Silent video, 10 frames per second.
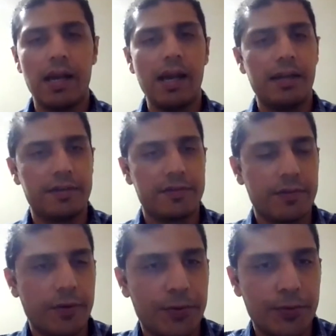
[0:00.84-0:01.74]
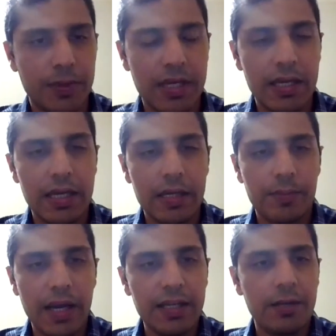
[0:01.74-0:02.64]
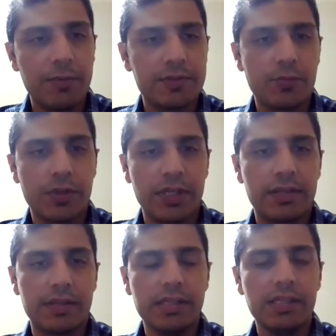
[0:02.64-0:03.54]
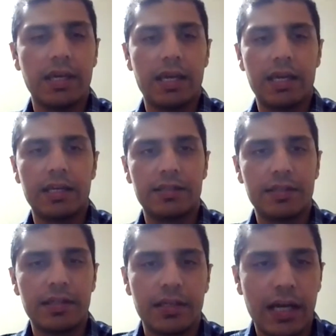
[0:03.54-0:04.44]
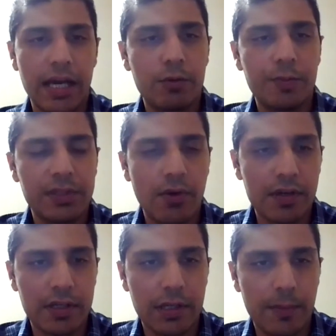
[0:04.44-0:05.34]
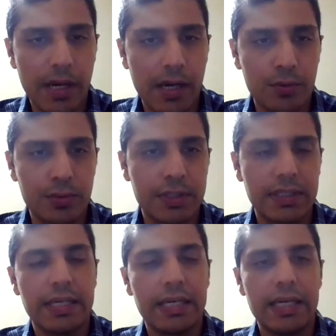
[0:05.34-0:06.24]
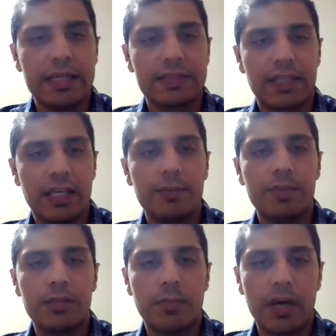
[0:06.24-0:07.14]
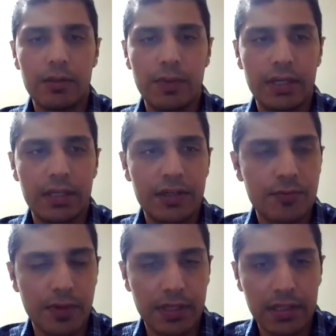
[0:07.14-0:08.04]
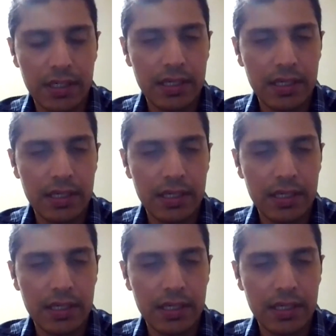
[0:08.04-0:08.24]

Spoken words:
Hi, so my name is Muqeet Ali, and I will be talking about scalable malware clustering.